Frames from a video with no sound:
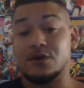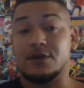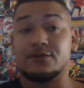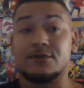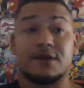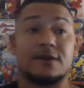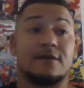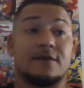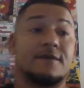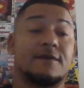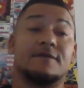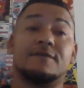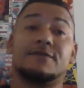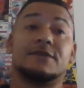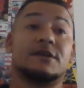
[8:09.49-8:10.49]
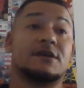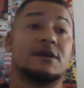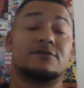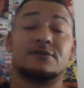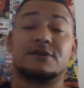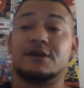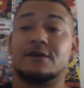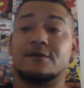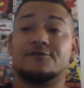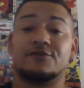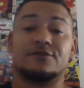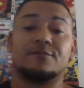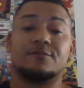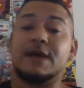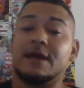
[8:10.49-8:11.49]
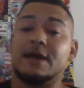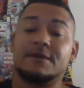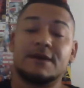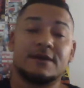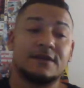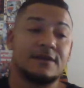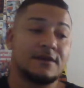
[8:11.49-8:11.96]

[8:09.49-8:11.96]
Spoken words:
I don't care if it's Batman.